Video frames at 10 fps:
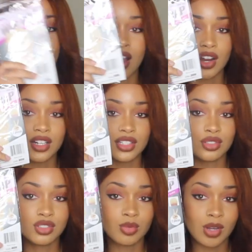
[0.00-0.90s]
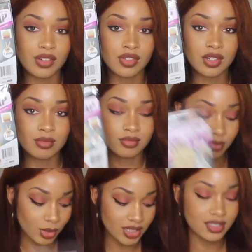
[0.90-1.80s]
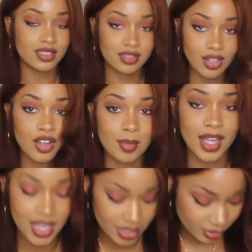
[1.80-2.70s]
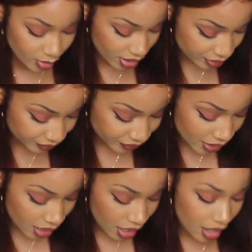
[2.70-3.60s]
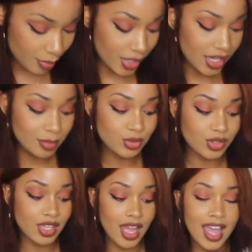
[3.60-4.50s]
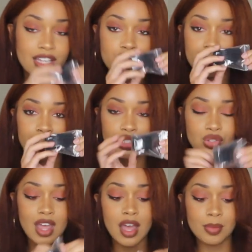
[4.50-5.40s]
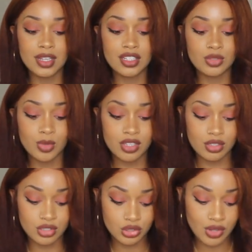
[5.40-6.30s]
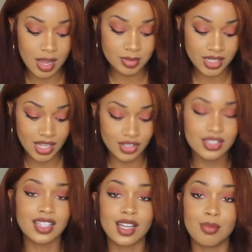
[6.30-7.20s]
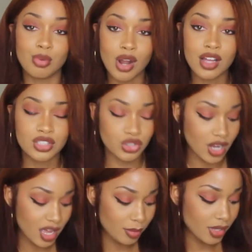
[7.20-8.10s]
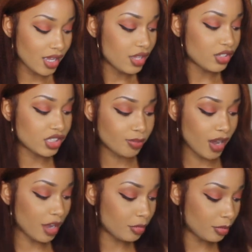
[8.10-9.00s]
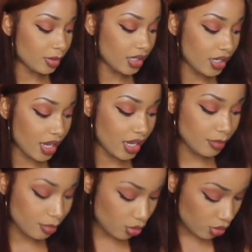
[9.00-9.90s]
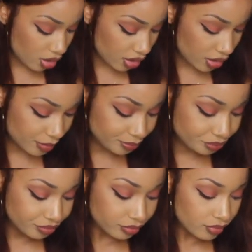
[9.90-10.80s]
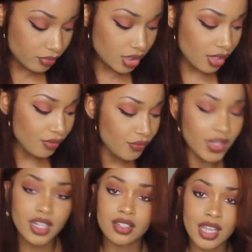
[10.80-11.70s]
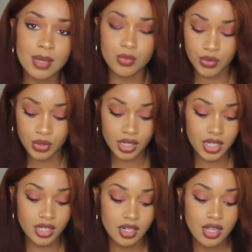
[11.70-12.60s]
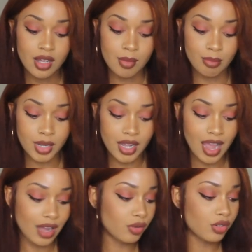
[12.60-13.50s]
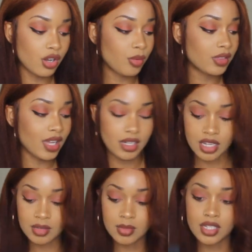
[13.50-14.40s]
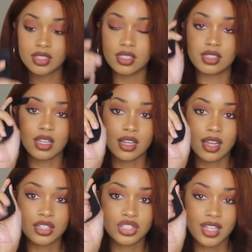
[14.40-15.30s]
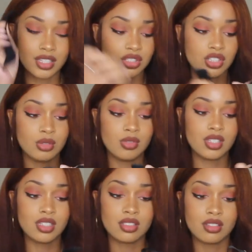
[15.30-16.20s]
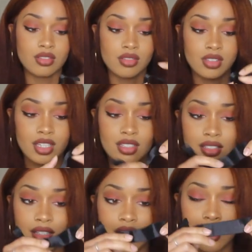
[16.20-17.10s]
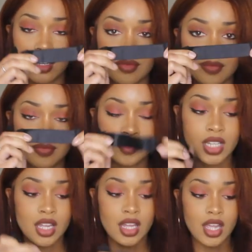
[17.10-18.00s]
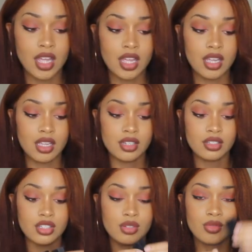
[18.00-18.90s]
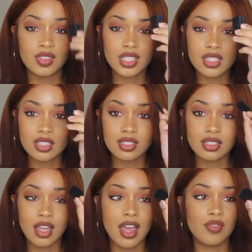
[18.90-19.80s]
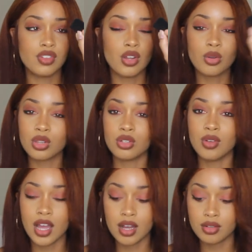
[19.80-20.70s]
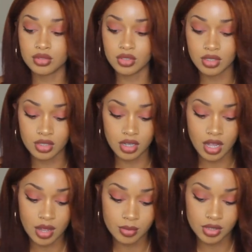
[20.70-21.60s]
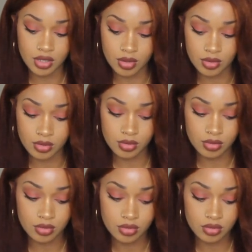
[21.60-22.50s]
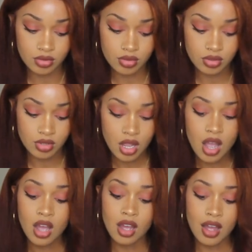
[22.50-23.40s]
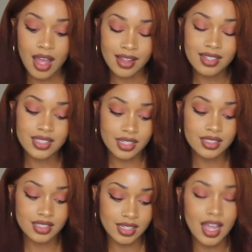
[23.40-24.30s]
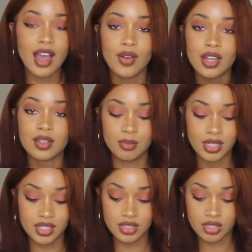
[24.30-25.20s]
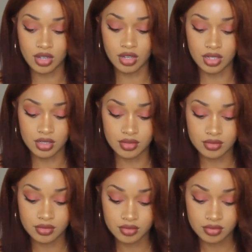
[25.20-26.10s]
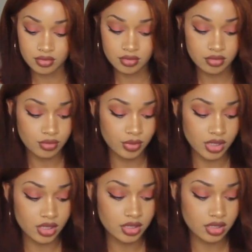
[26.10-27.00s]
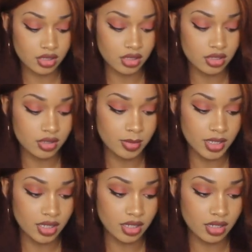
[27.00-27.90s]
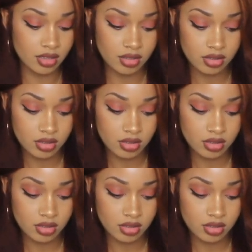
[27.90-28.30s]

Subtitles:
I already used one of them. One is on my head as well. It comes with an extra strap, and it's one of those straps that looks like a bra strap. There's probably a more fitting name for it, but I know what that name is. It actually has two of these little things in there. And two of these, I have no clue how I would go. I guess I could see how I could put this on, realistically speaking.